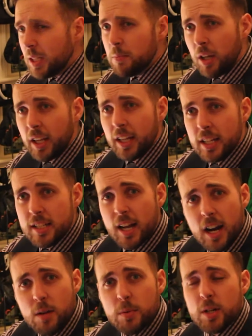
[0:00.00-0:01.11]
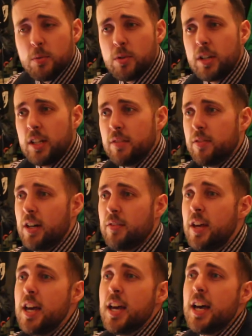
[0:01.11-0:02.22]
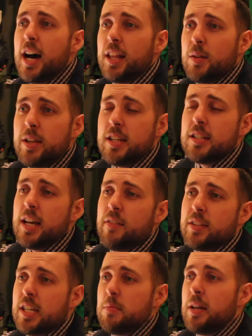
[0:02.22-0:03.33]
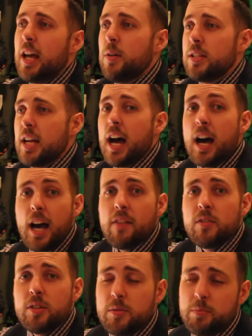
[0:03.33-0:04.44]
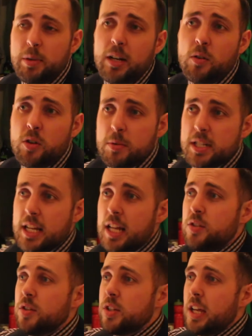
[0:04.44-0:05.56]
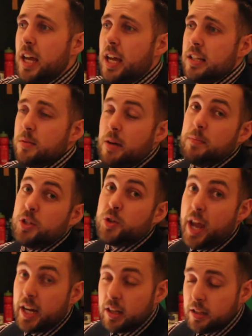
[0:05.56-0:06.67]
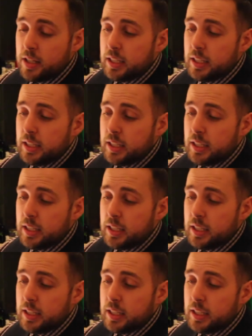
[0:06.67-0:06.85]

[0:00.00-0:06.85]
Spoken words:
But like, it is hard when you're working 9 to 5. And the reason you haven't seen me now is I haven't been 100% just so I haven't been training.